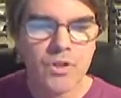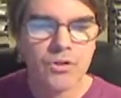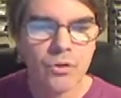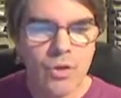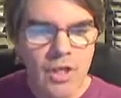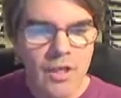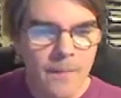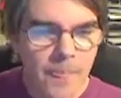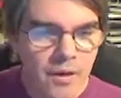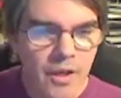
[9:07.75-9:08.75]
So
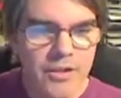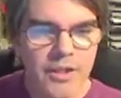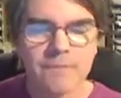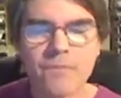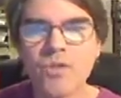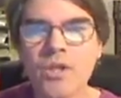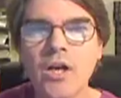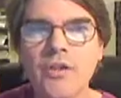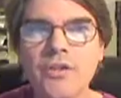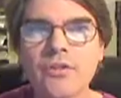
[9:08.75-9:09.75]
again,
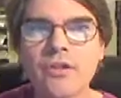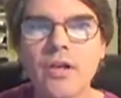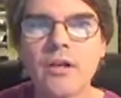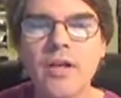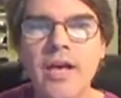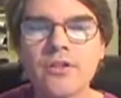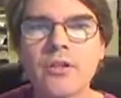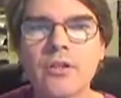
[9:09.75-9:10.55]
this has